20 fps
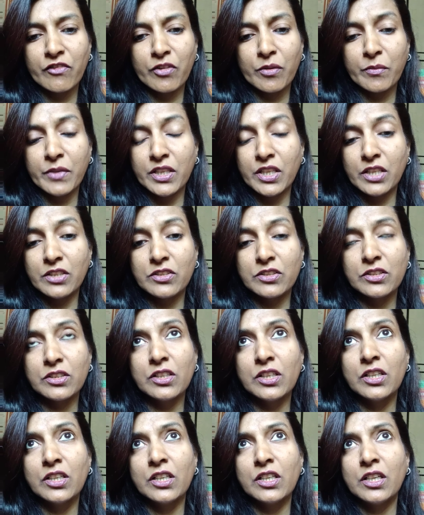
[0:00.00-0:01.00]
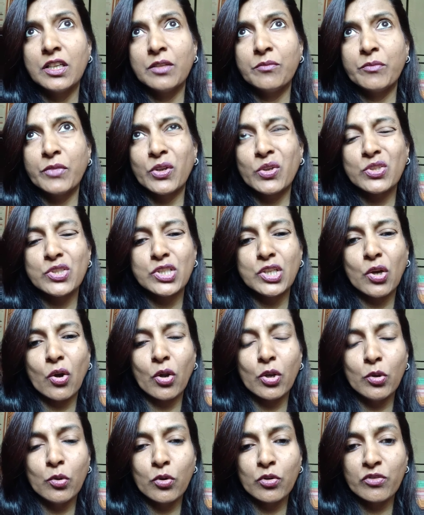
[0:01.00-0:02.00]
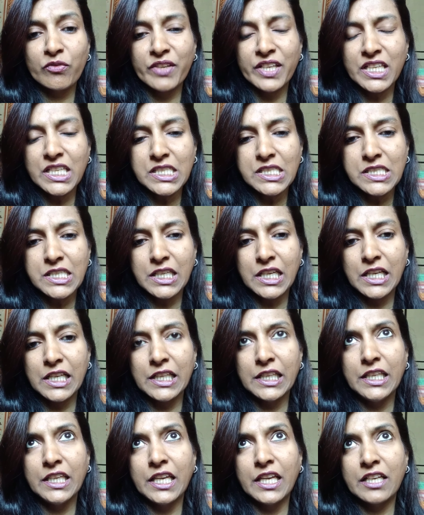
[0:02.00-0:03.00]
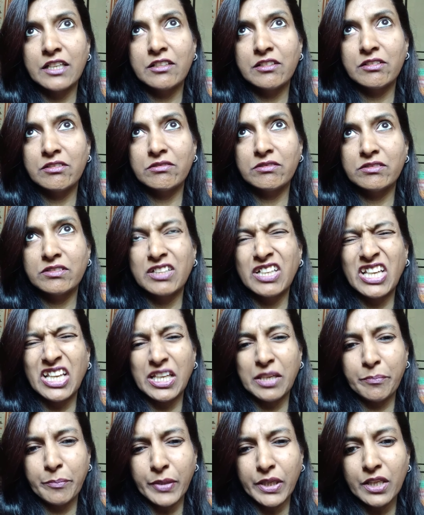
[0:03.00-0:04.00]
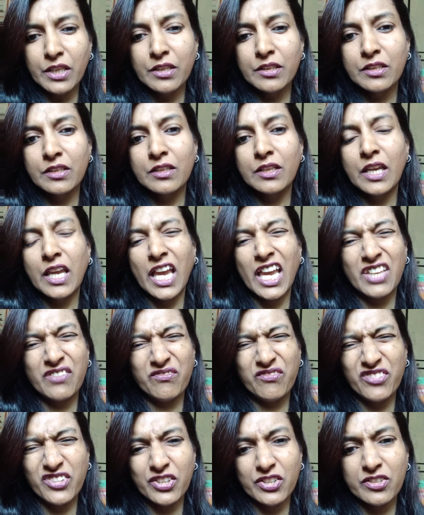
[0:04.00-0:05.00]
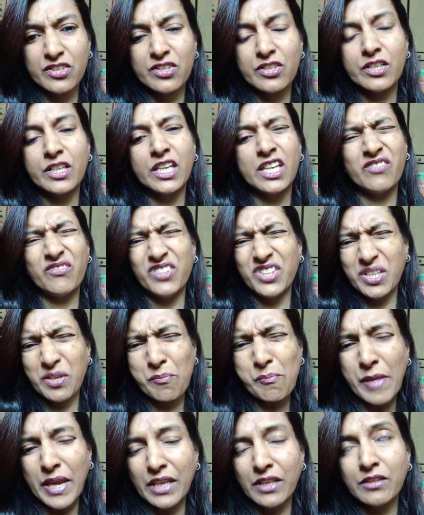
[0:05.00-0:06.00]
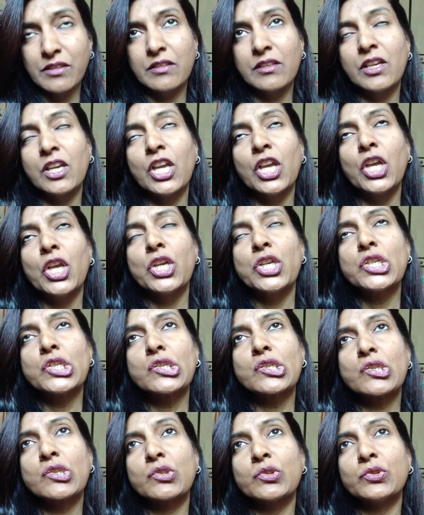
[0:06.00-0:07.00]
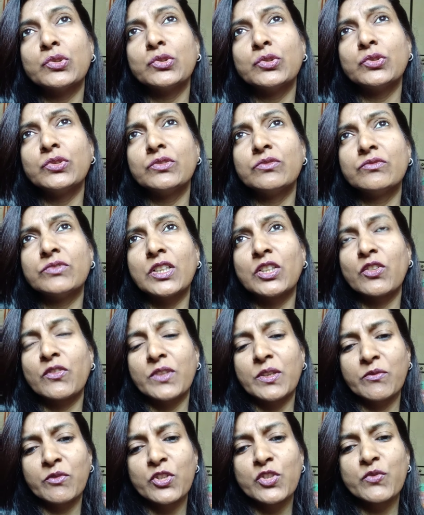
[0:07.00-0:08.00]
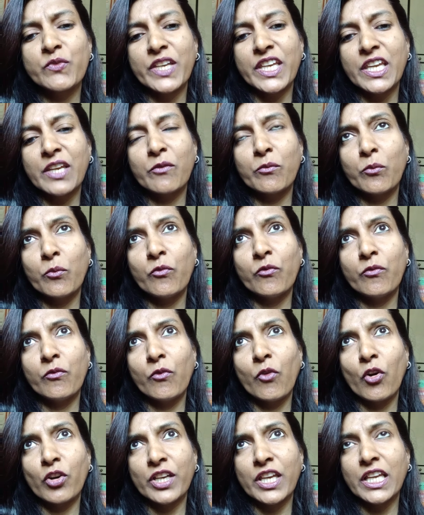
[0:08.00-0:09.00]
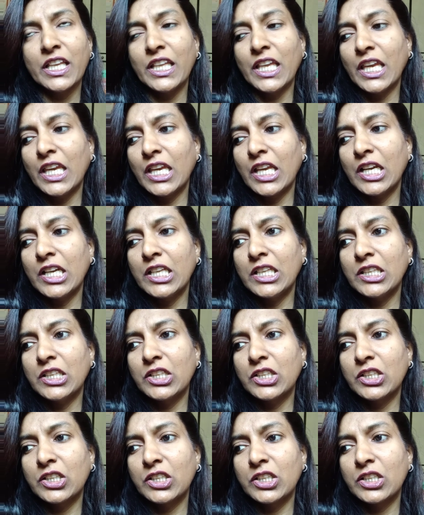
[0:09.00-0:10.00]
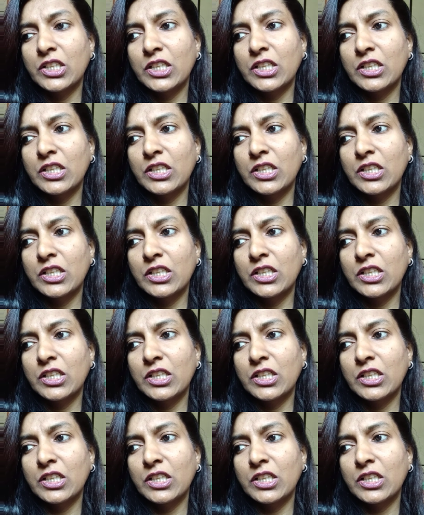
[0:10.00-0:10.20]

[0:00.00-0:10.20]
from another because they all looked very sickly and creepy and weird, even the men. So one of them was walking naked in the